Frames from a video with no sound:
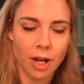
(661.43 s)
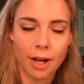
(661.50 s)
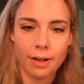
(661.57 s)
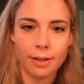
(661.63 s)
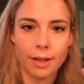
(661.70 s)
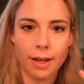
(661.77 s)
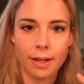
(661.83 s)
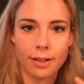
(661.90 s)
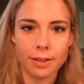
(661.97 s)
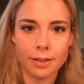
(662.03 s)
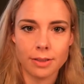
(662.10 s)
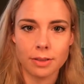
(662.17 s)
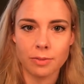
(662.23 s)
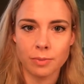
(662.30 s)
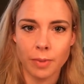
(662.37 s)
of a highlight
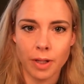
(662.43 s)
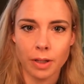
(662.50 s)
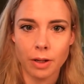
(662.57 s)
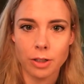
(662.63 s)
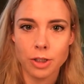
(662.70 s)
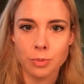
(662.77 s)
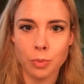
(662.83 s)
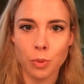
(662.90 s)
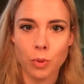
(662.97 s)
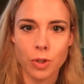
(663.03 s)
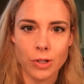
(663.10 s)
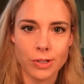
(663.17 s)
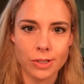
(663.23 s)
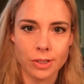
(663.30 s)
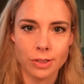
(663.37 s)
because of my large
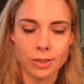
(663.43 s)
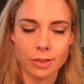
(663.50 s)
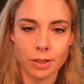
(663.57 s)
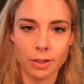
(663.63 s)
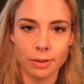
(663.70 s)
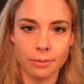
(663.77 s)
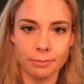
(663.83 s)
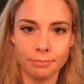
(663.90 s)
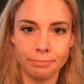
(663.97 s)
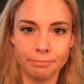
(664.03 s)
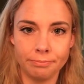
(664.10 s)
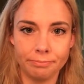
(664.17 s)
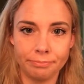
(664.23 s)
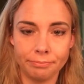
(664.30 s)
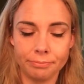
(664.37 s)
pores, and
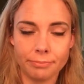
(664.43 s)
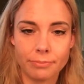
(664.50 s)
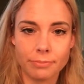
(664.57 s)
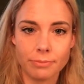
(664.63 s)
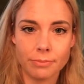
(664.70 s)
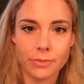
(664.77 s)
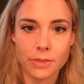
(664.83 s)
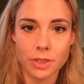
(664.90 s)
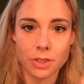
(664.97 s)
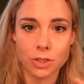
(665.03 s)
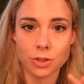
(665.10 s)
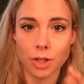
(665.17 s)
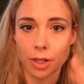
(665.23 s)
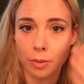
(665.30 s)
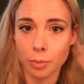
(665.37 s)

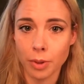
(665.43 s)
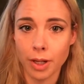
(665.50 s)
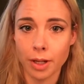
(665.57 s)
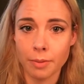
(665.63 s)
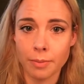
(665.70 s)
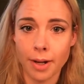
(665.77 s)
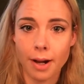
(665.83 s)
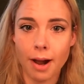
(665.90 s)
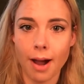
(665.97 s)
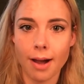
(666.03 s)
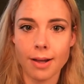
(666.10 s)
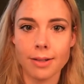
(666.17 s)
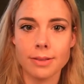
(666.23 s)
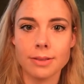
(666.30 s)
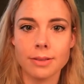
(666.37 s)
just try to play up my
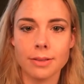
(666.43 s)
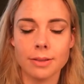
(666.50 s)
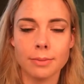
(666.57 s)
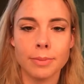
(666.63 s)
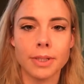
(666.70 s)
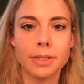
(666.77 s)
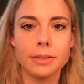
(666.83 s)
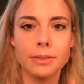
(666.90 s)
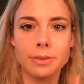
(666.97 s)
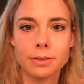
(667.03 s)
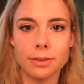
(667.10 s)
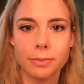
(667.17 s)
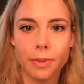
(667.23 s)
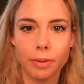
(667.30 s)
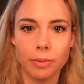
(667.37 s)
eyes a little bit,
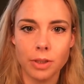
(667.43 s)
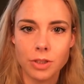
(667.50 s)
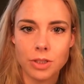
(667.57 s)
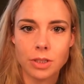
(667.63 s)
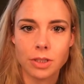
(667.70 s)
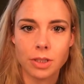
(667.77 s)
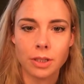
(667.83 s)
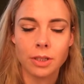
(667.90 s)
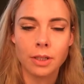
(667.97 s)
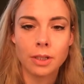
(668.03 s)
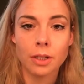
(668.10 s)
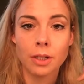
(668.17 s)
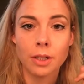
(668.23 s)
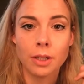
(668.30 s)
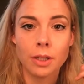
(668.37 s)
so maybe just to
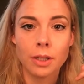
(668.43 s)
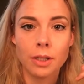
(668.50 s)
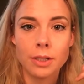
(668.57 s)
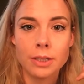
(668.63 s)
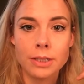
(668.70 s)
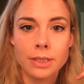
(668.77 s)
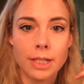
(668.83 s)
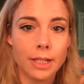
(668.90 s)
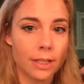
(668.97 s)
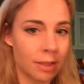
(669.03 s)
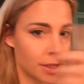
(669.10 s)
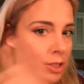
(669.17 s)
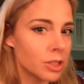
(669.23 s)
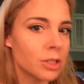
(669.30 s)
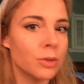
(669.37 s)
take
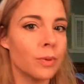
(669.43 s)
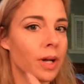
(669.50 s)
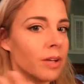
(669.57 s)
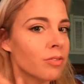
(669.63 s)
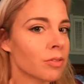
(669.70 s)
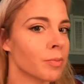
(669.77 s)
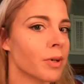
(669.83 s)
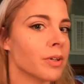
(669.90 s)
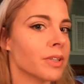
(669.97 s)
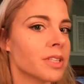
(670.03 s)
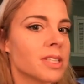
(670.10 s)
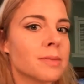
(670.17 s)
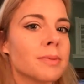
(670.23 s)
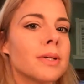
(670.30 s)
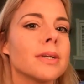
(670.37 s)
attention away from all
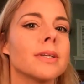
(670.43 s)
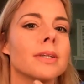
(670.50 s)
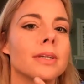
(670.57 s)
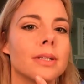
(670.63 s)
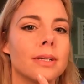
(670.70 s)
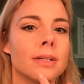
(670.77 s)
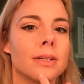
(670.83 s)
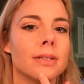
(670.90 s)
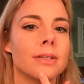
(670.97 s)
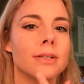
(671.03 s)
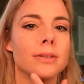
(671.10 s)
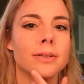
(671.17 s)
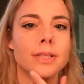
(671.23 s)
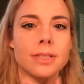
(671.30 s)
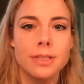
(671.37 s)
this. But I think, you
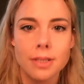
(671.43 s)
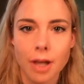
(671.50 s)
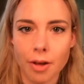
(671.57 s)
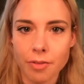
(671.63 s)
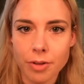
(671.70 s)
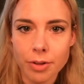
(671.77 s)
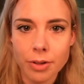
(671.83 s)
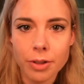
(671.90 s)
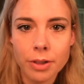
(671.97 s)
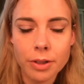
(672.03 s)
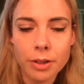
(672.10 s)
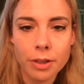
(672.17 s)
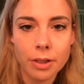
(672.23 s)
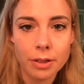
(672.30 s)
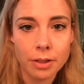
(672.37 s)
know, it's covered
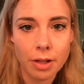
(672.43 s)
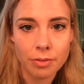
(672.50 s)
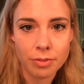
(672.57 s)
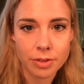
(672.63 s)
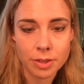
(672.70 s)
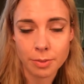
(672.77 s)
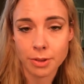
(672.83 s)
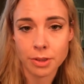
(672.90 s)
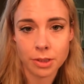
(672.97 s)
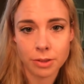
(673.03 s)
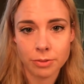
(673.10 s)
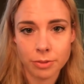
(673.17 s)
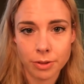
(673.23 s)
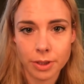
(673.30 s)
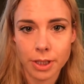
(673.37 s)
enough,
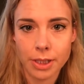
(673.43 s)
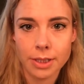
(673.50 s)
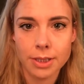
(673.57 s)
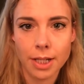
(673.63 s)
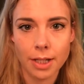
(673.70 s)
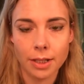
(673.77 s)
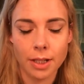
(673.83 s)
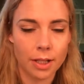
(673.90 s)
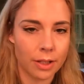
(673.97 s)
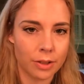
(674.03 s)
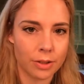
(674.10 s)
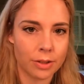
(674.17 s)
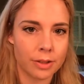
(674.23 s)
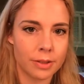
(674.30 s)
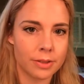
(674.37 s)
especially for a day that
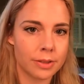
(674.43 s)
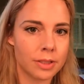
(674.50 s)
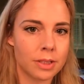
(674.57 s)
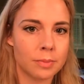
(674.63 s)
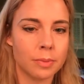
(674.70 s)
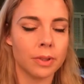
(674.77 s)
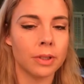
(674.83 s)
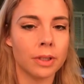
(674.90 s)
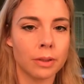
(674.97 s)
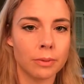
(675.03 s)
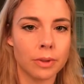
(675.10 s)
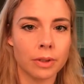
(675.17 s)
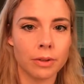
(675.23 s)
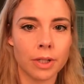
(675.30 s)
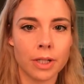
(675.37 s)
you're spending
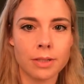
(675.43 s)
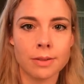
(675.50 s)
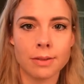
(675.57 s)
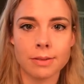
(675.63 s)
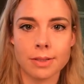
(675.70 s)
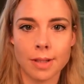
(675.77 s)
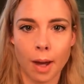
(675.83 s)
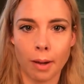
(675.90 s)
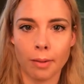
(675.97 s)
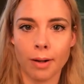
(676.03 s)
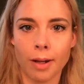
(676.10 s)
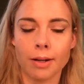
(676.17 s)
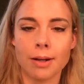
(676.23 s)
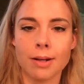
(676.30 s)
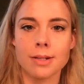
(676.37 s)
with your kids on a
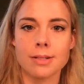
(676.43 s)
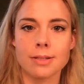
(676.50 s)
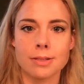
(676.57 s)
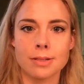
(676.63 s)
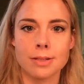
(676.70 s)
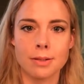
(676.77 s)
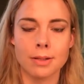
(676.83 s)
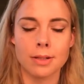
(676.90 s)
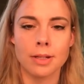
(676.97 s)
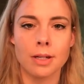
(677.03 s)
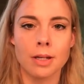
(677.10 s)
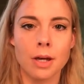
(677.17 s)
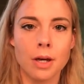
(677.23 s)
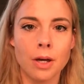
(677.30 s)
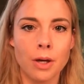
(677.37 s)
Saturday, not necessarily
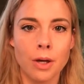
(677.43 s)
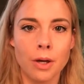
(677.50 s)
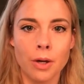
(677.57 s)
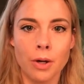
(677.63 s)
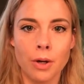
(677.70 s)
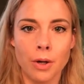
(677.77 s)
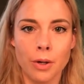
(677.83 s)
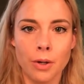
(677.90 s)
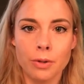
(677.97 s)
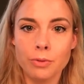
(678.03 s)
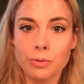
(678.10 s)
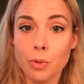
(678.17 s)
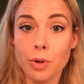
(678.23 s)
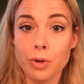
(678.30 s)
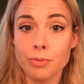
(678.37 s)

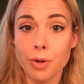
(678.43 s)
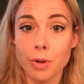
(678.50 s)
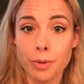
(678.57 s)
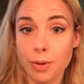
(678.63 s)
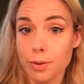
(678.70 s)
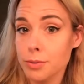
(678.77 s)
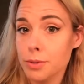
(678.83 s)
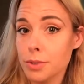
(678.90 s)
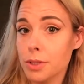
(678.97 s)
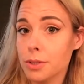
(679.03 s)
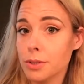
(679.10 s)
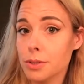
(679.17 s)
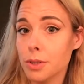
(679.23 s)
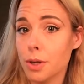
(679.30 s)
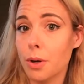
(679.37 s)
for photos.
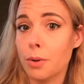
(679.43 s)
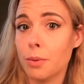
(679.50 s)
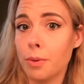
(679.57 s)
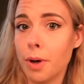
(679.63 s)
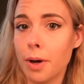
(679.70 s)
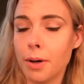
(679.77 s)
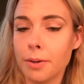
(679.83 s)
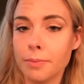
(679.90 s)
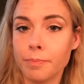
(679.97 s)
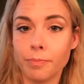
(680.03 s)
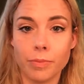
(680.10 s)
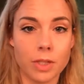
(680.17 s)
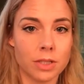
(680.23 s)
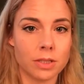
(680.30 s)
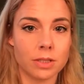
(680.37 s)
So
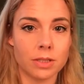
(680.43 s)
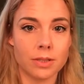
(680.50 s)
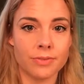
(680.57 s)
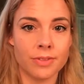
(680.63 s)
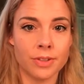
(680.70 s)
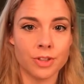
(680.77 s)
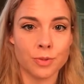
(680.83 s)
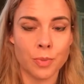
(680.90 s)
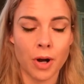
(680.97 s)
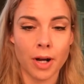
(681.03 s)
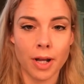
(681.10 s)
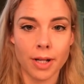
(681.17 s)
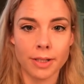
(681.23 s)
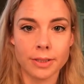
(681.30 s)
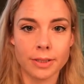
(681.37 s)
this is the finished
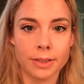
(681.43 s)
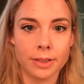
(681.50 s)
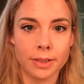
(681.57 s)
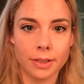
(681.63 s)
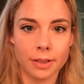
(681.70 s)
product.